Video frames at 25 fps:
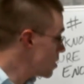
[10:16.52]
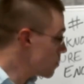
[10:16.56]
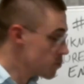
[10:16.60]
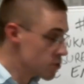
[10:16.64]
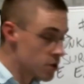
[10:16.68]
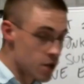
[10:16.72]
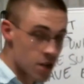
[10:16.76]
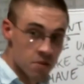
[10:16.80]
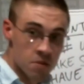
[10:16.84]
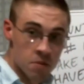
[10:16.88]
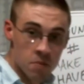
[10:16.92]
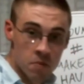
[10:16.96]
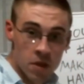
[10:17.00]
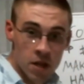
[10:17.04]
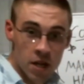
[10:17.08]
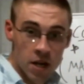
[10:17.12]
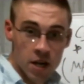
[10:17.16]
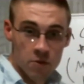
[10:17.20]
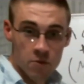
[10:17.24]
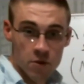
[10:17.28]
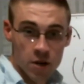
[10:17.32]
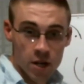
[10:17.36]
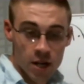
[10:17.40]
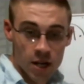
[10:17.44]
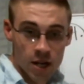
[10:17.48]
problem, then I
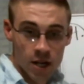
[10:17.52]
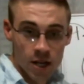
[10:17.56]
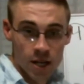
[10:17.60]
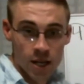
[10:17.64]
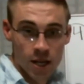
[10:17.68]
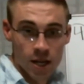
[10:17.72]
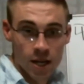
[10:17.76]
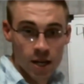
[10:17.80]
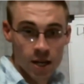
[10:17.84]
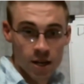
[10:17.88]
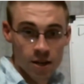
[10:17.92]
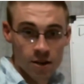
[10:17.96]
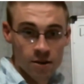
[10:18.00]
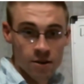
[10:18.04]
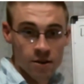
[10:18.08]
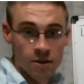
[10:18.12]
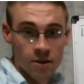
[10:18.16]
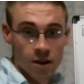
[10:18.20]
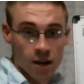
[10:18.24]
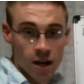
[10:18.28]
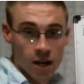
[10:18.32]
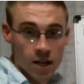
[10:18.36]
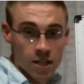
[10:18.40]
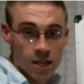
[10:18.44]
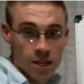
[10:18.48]
read it again.
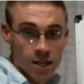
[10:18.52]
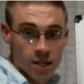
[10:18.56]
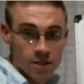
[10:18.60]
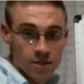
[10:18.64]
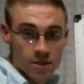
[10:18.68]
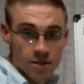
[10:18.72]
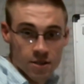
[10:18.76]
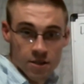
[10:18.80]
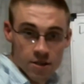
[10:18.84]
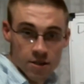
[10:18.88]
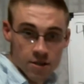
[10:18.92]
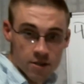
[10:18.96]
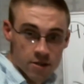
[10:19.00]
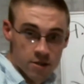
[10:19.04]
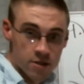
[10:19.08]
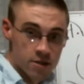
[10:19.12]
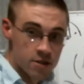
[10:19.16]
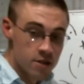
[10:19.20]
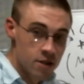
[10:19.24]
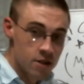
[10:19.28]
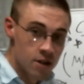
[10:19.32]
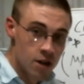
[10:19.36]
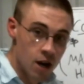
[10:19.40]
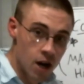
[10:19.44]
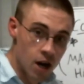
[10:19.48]
I like to
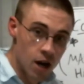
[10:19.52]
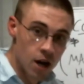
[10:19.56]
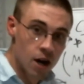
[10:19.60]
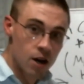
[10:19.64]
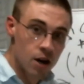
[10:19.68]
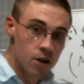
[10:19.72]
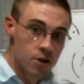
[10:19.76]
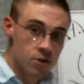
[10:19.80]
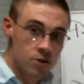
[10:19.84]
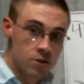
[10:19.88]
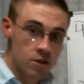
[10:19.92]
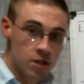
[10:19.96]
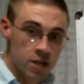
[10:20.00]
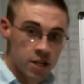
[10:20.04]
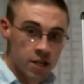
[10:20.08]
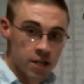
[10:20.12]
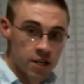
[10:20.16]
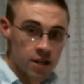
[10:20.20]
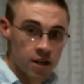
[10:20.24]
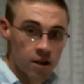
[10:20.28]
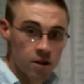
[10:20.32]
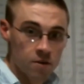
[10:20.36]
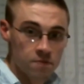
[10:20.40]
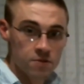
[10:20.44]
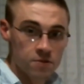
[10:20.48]
underline
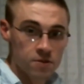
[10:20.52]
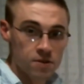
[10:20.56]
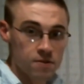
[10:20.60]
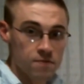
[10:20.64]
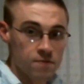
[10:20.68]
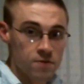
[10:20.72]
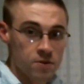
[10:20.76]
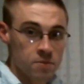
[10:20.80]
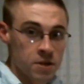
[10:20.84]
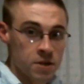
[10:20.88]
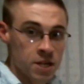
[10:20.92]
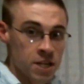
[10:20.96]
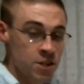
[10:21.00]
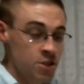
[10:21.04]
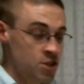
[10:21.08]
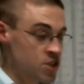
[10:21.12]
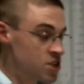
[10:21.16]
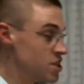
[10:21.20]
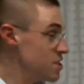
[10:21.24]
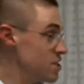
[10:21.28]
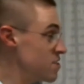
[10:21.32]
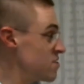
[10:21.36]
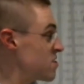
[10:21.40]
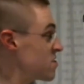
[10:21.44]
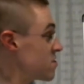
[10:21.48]
helpful information
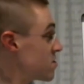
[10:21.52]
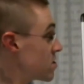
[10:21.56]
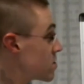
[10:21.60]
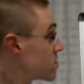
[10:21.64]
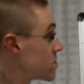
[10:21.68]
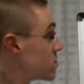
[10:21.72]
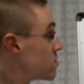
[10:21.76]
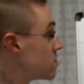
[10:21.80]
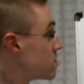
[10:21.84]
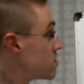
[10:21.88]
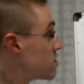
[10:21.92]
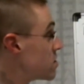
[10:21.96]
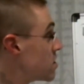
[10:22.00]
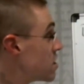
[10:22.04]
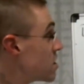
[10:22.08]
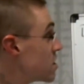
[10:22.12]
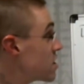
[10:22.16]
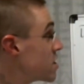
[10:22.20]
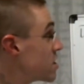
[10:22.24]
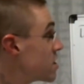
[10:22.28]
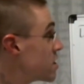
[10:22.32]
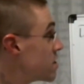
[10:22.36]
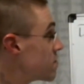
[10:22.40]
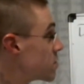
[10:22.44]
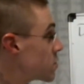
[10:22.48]
and circle
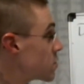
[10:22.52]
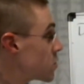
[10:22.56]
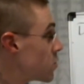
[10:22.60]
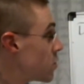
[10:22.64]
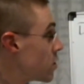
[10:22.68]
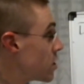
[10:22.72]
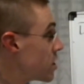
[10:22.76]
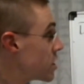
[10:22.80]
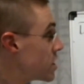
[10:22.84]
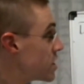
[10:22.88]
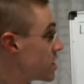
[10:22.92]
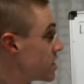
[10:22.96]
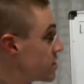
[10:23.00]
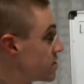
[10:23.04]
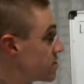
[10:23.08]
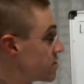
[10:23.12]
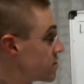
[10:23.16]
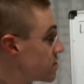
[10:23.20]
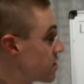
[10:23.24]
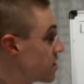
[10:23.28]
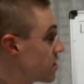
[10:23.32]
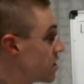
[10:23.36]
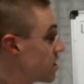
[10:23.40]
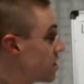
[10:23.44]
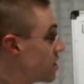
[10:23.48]
given quantities.
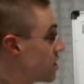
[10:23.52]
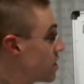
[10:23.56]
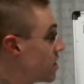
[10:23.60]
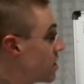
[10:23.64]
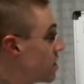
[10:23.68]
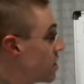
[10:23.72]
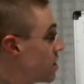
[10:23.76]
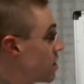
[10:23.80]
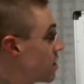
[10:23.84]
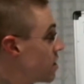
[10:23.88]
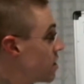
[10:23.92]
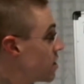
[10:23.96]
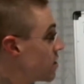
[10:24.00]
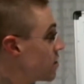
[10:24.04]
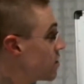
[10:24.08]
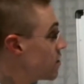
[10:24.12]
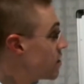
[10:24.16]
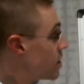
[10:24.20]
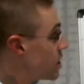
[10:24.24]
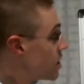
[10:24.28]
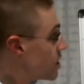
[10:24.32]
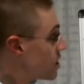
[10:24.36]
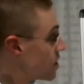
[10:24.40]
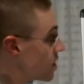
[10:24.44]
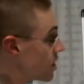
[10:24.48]

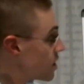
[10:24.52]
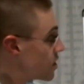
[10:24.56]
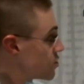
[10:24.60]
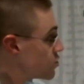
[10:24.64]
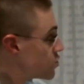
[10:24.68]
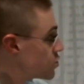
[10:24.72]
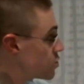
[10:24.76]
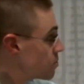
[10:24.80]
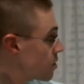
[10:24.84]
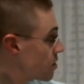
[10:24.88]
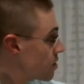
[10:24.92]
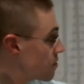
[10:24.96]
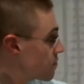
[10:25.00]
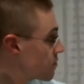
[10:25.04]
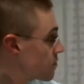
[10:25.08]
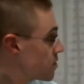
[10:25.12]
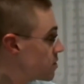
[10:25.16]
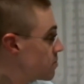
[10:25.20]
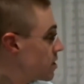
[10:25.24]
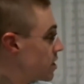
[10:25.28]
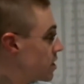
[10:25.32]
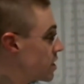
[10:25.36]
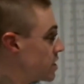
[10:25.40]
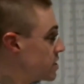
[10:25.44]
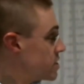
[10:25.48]
Then I drew my free
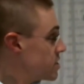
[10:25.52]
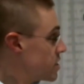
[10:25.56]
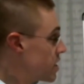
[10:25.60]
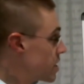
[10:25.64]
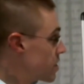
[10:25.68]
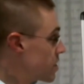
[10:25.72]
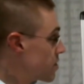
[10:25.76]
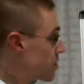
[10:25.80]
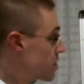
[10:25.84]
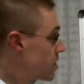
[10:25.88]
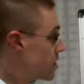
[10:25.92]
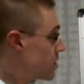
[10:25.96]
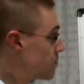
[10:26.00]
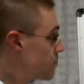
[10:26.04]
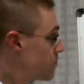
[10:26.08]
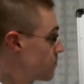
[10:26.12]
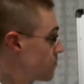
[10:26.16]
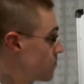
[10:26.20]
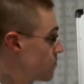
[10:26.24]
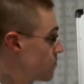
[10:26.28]
body diagram.